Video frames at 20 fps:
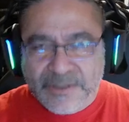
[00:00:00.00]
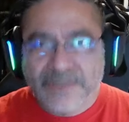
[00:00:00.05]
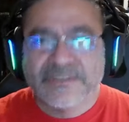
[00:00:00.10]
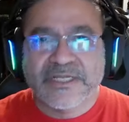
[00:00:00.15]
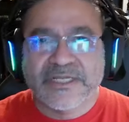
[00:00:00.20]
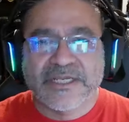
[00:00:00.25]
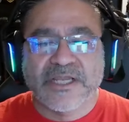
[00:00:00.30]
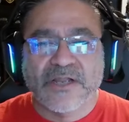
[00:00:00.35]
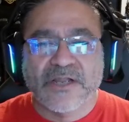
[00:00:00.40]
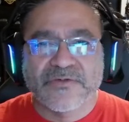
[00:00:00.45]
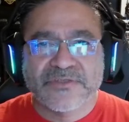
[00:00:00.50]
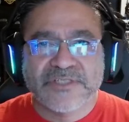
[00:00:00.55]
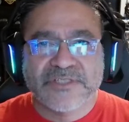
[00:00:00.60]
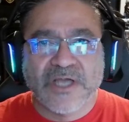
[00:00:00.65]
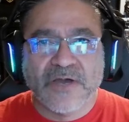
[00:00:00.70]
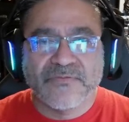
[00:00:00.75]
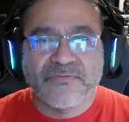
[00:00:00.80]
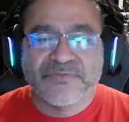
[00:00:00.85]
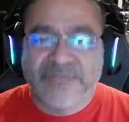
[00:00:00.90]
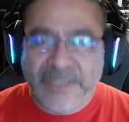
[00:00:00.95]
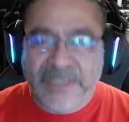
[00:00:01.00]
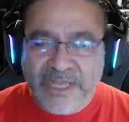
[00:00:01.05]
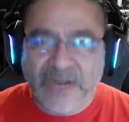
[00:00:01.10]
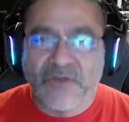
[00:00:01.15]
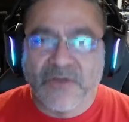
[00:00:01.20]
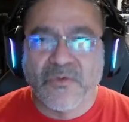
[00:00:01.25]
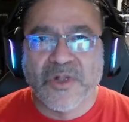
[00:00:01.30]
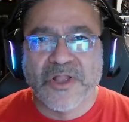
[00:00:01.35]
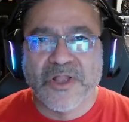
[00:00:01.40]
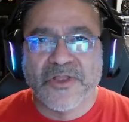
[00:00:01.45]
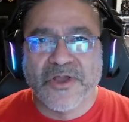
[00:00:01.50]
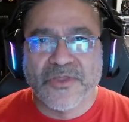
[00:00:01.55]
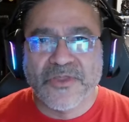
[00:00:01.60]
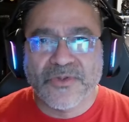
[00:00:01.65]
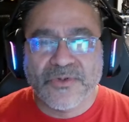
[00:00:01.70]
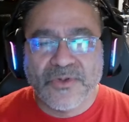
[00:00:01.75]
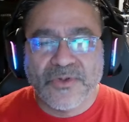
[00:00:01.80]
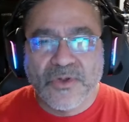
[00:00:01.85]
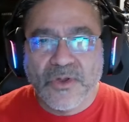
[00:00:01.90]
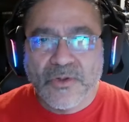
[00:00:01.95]
Take care of yourself. Take care of one
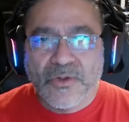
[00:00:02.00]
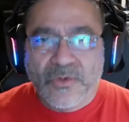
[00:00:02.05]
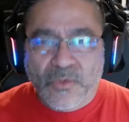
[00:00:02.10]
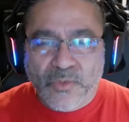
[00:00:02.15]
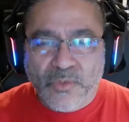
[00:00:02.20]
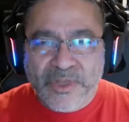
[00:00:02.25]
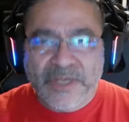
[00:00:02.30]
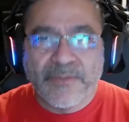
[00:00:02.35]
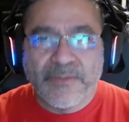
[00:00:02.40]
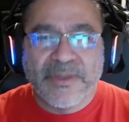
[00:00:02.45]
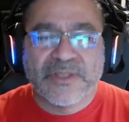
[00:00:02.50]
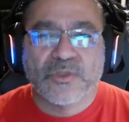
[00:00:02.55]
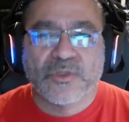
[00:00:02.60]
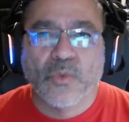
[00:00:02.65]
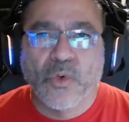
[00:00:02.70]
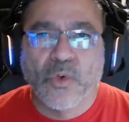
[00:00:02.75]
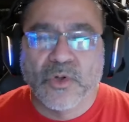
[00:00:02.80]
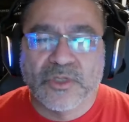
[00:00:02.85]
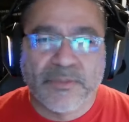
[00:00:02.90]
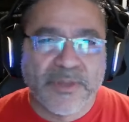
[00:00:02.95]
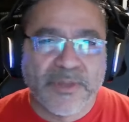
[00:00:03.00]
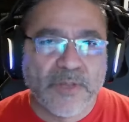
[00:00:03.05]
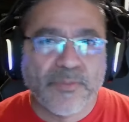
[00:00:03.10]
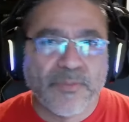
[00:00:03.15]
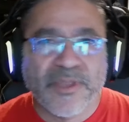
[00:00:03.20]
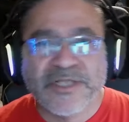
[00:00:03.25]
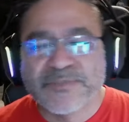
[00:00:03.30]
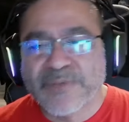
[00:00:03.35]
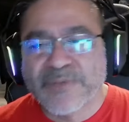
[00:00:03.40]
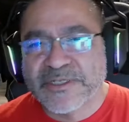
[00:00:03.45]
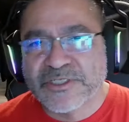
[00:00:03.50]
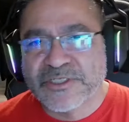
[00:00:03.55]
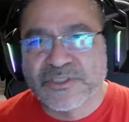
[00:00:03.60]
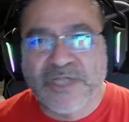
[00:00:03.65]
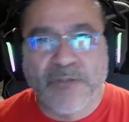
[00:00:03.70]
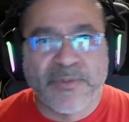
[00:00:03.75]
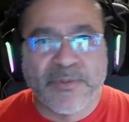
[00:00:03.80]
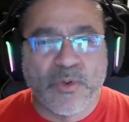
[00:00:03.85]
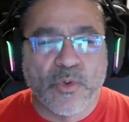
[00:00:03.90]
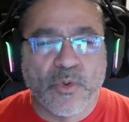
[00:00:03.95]
another. We can make the world a better place by just
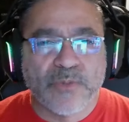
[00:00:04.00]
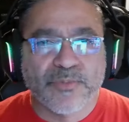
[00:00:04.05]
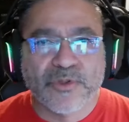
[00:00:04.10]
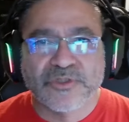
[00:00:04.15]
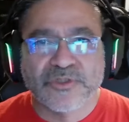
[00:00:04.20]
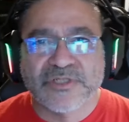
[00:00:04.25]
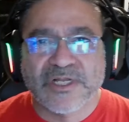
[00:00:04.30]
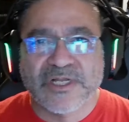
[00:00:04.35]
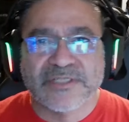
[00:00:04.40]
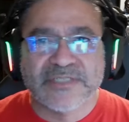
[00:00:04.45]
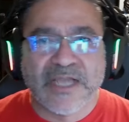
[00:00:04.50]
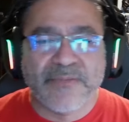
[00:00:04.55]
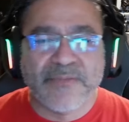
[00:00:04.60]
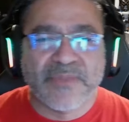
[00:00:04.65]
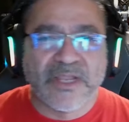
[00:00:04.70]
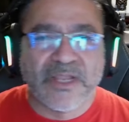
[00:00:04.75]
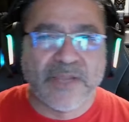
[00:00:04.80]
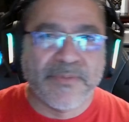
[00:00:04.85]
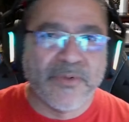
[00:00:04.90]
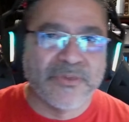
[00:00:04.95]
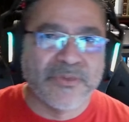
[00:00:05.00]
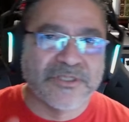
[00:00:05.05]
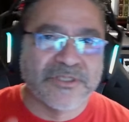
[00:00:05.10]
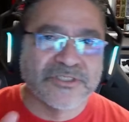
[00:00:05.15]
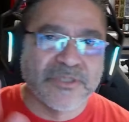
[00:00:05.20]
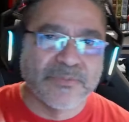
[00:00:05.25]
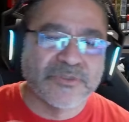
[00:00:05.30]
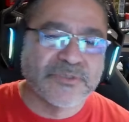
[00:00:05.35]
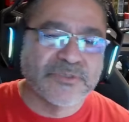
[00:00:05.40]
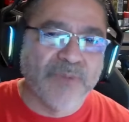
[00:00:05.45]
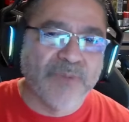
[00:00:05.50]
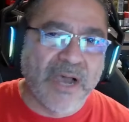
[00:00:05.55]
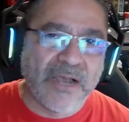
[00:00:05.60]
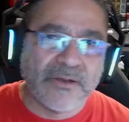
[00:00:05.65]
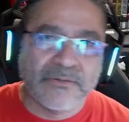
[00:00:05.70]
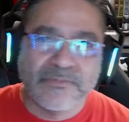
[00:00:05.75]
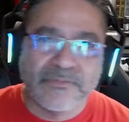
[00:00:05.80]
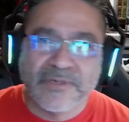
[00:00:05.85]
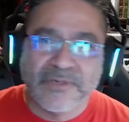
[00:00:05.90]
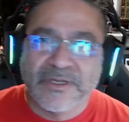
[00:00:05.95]
helping one person at a time. That could be with a simple
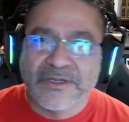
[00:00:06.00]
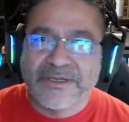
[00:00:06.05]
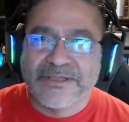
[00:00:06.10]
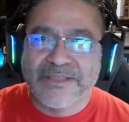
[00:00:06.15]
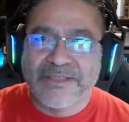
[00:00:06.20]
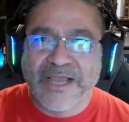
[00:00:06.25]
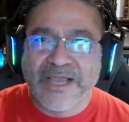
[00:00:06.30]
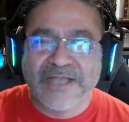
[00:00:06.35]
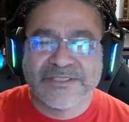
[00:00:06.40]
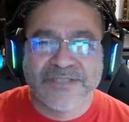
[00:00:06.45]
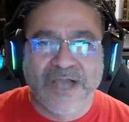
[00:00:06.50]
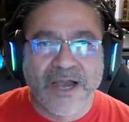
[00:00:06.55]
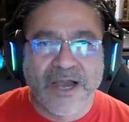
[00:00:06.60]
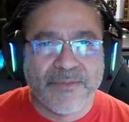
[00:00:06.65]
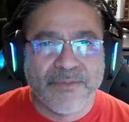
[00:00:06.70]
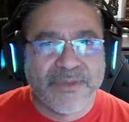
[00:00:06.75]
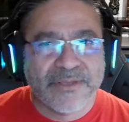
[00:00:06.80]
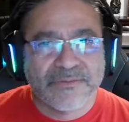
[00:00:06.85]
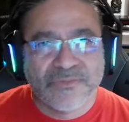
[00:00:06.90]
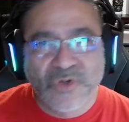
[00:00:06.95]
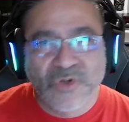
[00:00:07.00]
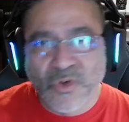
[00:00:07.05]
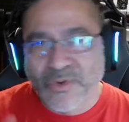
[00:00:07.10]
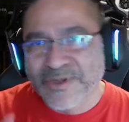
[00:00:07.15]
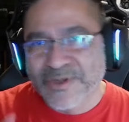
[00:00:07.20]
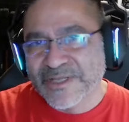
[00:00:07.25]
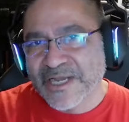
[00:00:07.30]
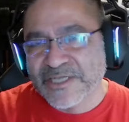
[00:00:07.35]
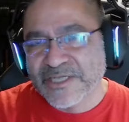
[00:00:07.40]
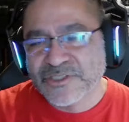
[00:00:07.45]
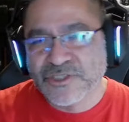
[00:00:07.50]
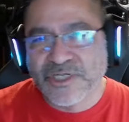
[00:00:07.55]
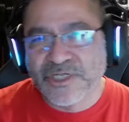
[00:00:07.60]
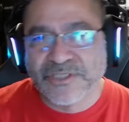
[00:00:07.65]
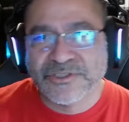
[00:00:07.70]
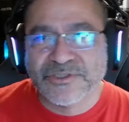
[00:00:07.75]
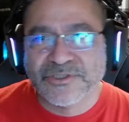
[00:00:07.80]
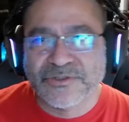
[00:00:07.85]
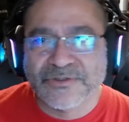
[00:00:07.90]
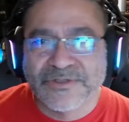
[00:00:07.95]
smile, a nice comment, or a nice
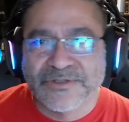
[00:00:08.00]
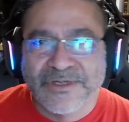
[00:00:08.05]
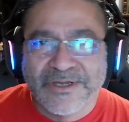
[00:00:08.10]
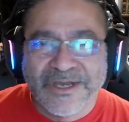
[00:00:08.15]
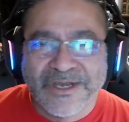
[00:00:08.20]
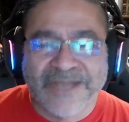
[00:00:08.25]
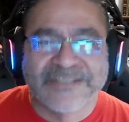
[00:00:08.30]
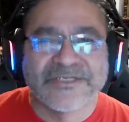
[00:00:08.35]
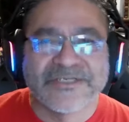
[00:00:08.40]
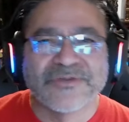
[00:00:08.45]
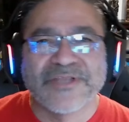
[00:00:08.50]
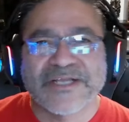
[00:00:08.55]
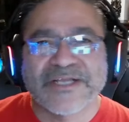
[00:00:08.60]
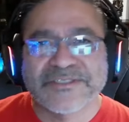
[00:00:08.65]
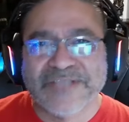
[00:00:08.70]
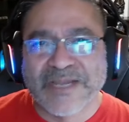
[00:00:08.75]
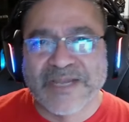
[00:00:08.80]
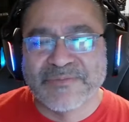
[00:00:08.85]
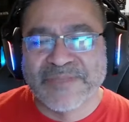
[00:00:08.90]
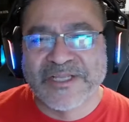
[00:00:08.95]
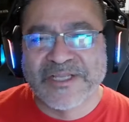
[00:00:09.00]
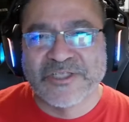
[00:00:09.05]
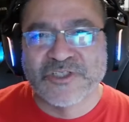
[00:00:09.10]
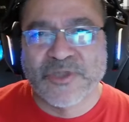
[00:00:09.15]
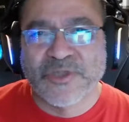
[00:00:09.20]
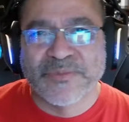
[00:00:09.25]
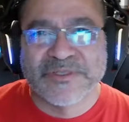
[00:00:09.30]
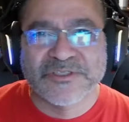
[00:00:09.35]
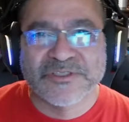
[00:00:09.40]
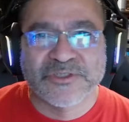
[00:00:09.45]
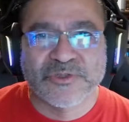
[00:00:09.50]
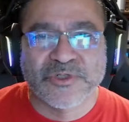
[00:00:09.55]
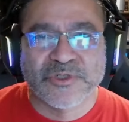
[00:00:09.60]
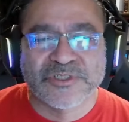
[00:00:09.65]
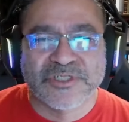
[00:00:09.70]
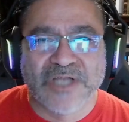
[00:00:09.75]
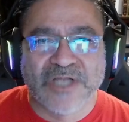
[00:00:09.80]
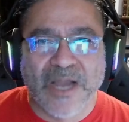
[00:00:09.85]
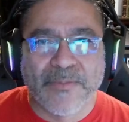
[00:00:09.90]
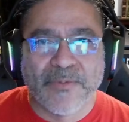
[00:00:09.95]
gesture. Until next time, ladies and gentlemen, this is
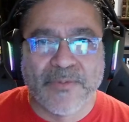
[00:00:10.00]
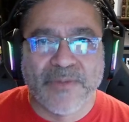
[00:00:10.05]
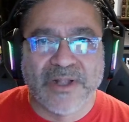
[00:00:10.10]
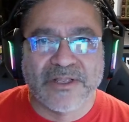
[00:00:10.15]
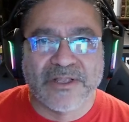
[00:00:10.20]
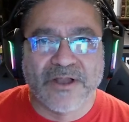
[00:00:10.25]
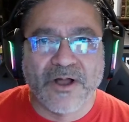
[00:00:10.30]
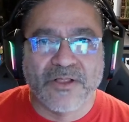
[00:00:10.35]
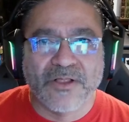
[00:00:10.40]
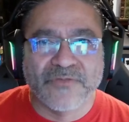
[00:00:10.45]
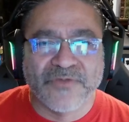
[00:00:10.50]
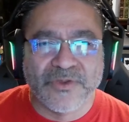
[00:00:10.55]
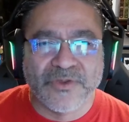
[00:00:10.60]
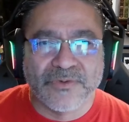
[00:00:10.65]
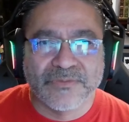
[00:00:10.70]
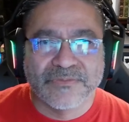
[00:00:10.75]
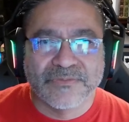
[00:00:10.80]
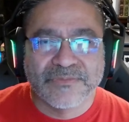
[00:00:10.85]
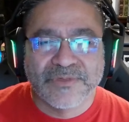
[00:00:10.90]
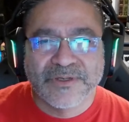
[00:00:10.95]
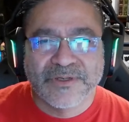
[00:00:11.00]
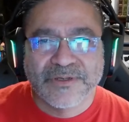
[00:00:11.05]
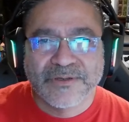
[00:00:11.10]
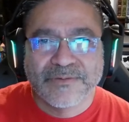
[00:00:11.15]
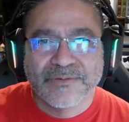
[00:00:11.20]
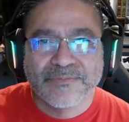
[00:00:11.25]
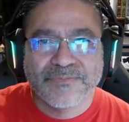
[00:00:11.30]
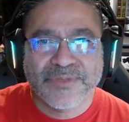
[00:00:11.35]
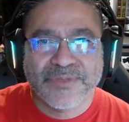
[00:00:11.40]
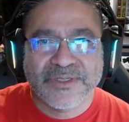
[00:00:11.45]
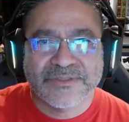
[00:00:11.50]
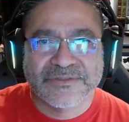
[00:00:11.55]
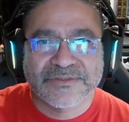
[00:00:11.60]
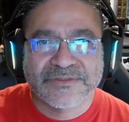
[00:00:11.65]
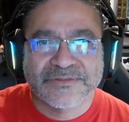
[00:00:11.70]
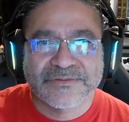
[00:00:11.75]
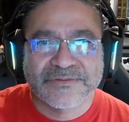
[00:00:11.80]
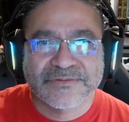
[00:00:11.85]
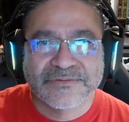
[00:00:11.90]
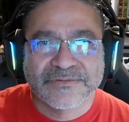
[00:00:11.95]
Krista Kopp reminding all of you, peace,
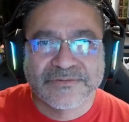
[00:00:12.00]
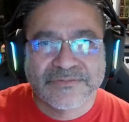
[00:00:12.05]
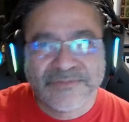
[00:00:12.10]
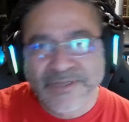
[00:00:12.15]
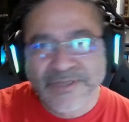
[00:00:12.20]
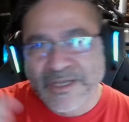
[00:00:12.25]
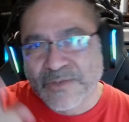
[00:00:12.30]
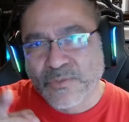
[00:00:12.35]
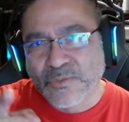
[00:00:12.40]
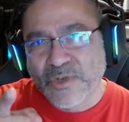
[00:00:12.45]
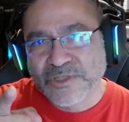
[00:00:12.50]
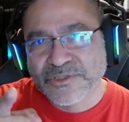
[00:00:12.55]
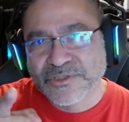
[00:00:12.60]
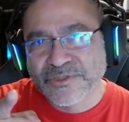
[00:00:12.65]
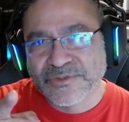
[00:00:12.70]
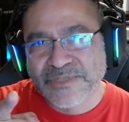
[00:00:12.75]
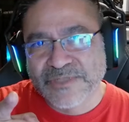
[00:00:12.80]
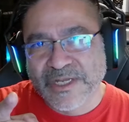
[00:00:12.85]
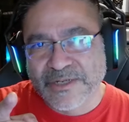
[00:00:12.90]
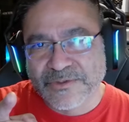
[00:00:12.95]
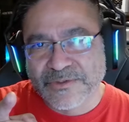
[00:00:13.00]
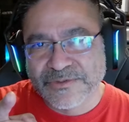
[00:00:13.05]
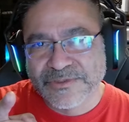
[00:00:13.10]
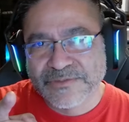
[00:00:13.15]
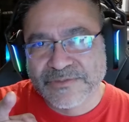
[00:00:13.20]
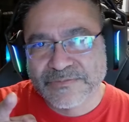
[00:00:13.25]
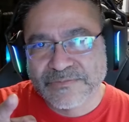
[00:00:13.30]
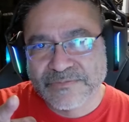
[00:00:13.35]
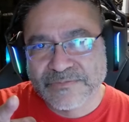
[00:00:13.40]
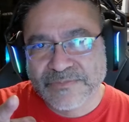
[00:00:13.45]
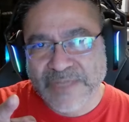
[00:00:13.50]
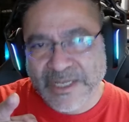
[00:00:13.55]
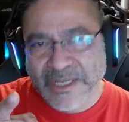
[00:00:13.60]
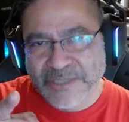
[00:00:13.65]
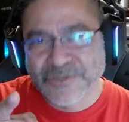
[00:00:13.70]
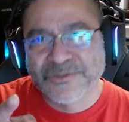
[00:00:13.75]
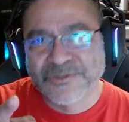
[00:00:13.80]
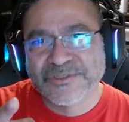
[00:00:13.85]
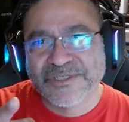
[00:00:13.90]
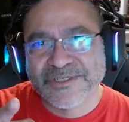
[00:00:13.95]
and watch those angles and
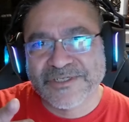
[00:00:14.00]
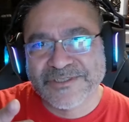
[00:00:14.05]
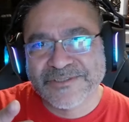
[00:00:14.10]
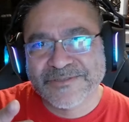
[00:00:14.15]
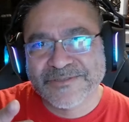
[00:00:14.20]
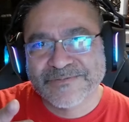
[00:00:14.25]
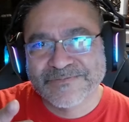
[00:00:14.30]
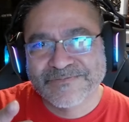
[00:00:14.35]
your six.